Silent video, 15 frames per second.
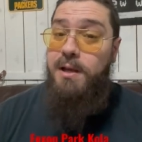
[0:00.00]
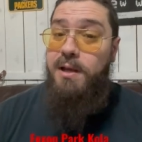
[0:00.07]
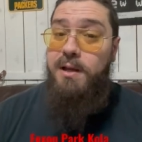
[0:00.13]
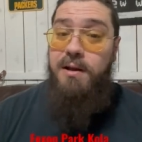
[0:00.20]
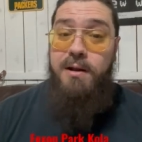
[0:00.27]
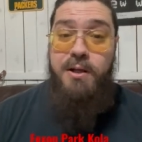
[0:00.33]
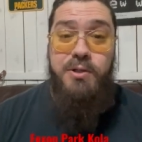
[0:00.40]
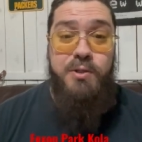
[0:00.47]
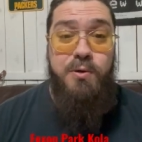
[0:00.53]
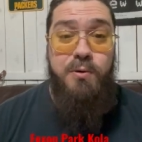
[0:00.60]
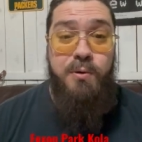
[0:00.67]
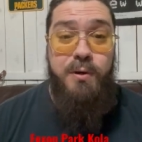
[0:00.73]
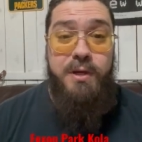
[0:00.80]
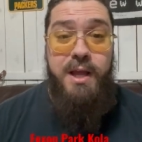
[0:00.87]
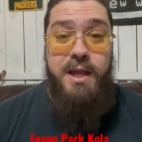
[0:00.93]
in a nice
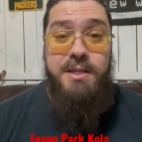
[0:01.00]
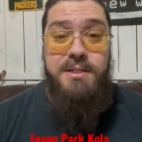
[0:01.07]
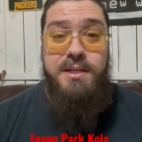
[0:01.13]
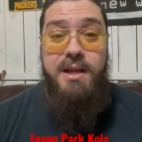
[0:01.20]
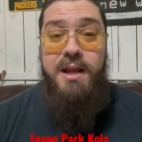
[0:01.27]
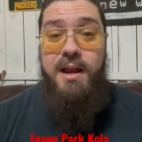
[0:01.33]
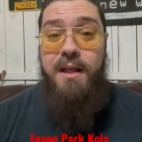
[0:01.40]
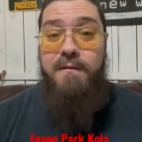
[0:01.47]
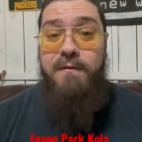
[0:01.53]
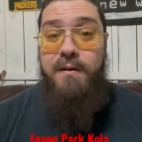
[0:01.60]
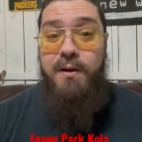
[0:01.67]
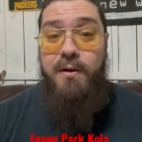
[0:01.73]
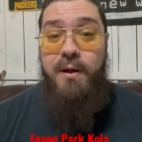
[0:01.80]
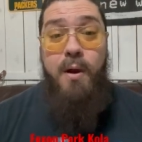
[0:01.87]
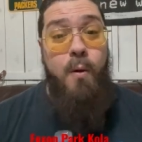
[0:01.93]
cooler case, and I
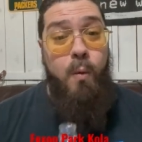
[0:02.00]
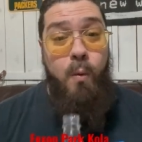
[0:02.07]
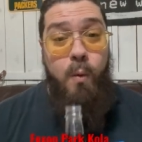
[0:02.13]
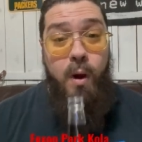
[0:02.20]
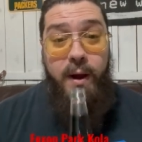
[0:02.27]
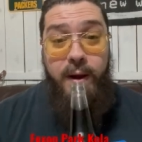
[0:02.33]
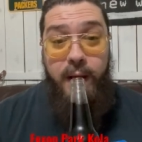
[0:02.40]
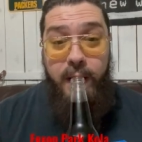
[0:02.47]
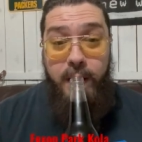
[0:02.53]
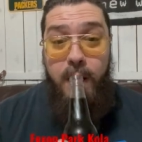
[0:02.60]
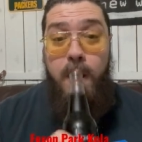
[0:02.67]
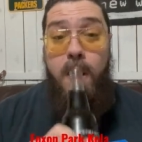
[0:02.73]
figured, why not?